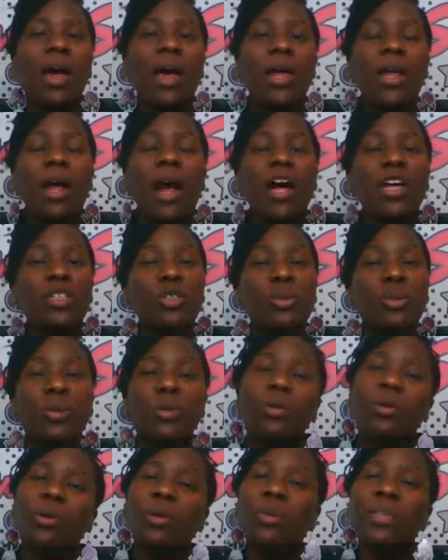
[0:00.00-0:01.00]
An
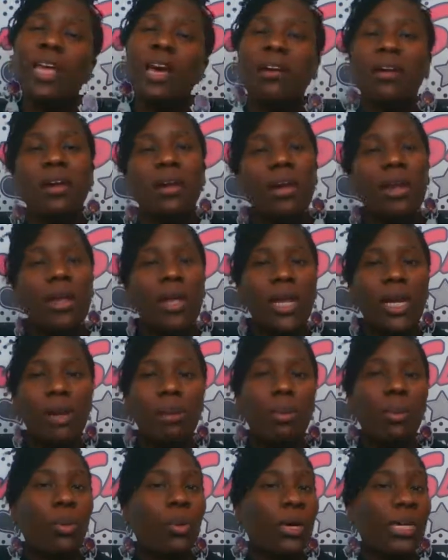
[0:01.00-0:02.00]
entrepreneur without an
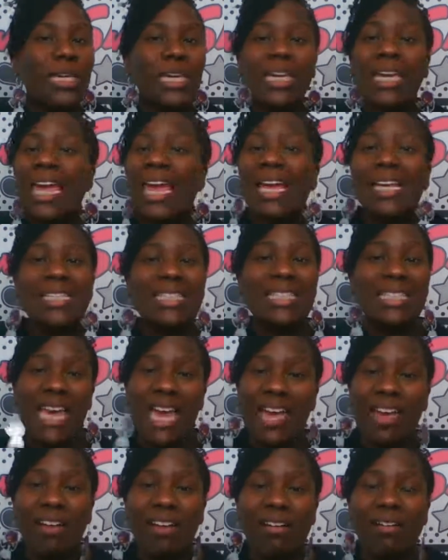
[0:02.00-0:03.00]
employee can't
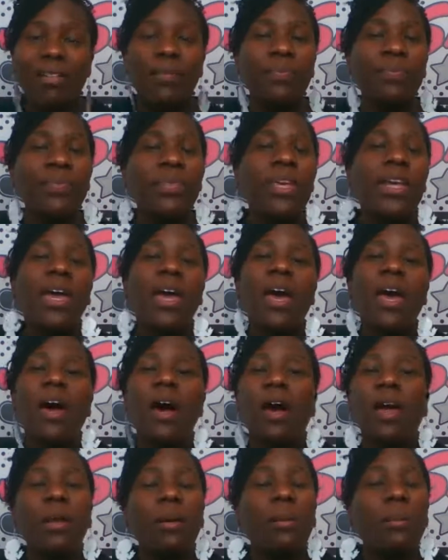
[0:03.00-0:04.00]
scale.
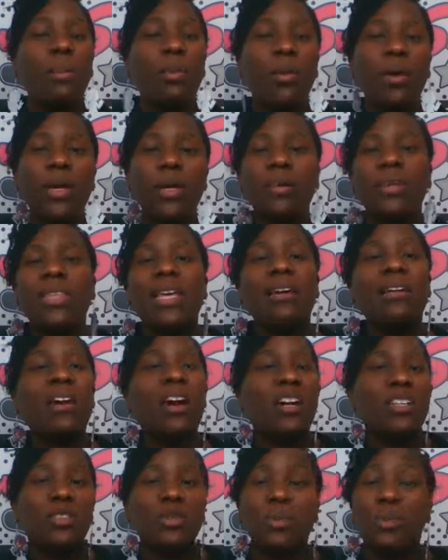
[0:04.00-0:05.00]
An employee without an
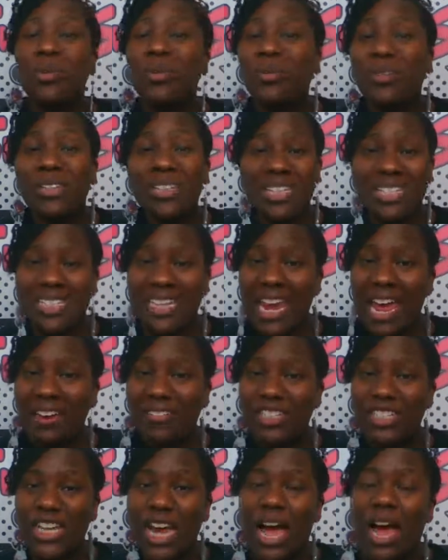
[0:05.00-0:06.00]
entrepreneur doesn't have
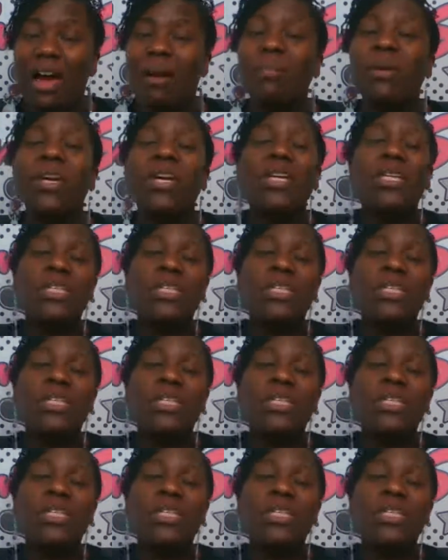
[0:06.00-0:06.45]
a job.